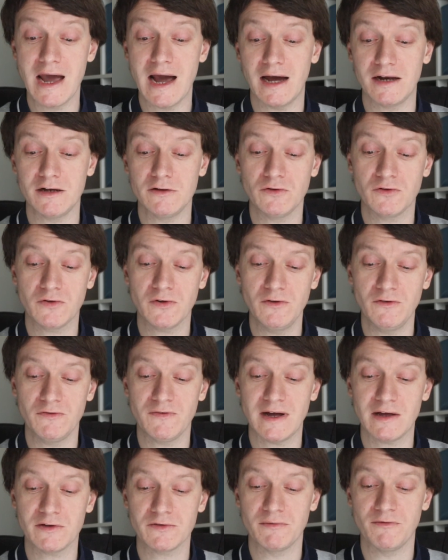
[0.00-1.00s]
And in
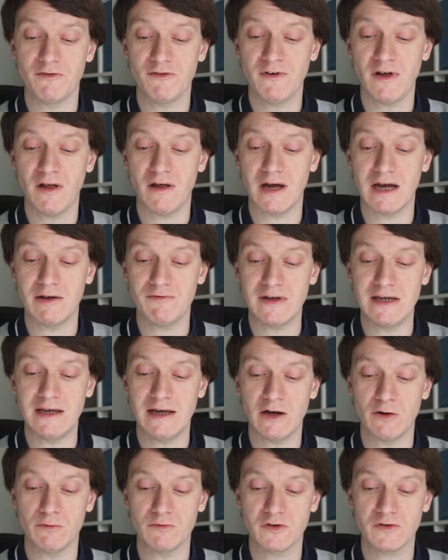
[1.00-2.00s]
2005, he
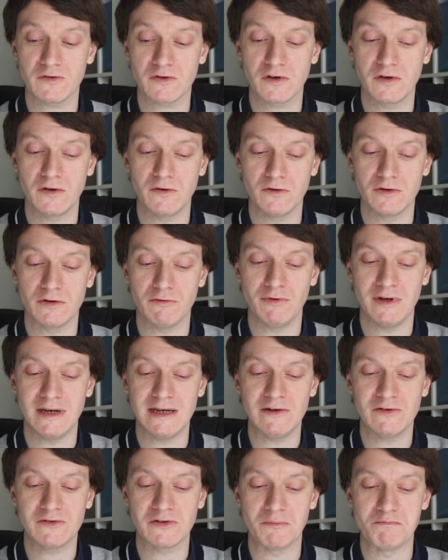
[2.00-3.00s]
helped to secure the
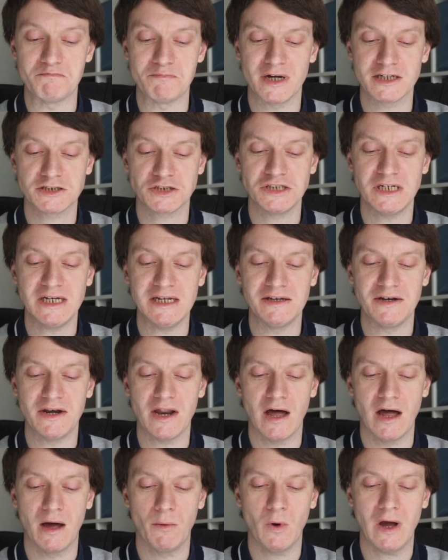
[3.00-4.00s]
release of Majid
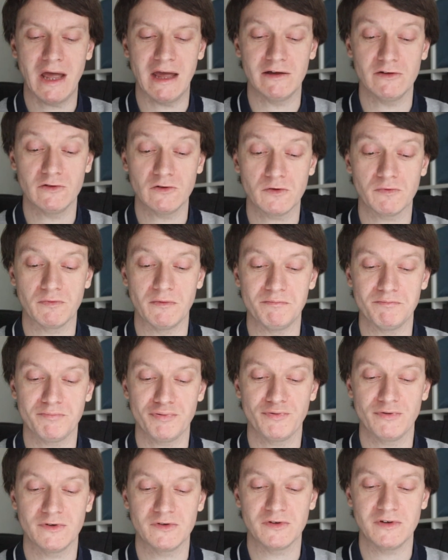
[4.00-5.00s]
Nawaz from
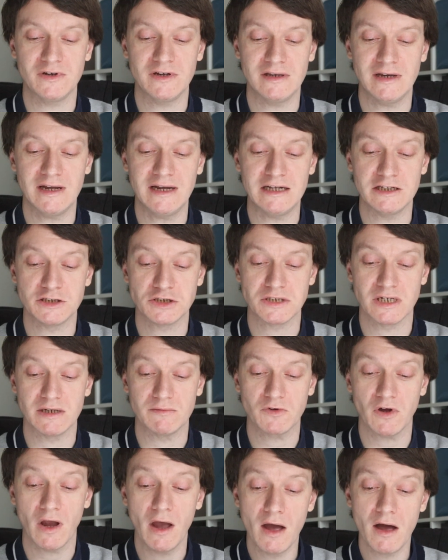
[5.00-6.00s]
prison in
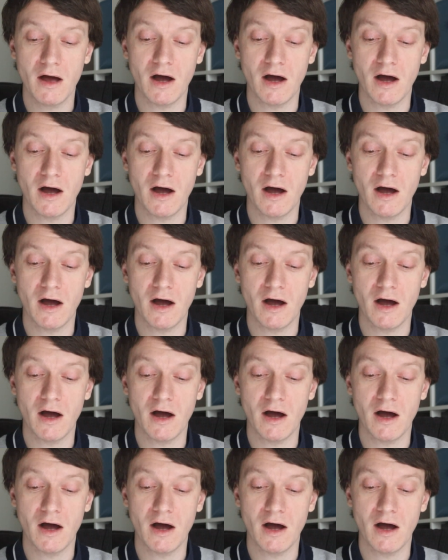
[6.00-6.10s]
Egypt